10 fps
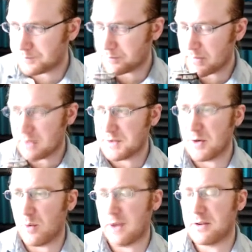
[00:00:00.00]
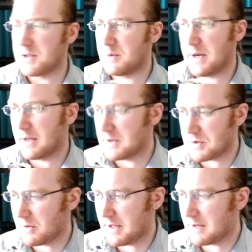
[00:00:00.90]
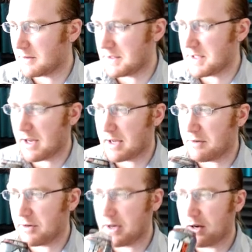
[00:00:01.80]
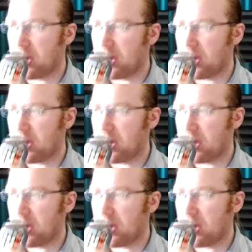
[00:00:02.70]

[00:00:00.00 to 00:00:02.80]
And there's no way to control that, at least that I can find.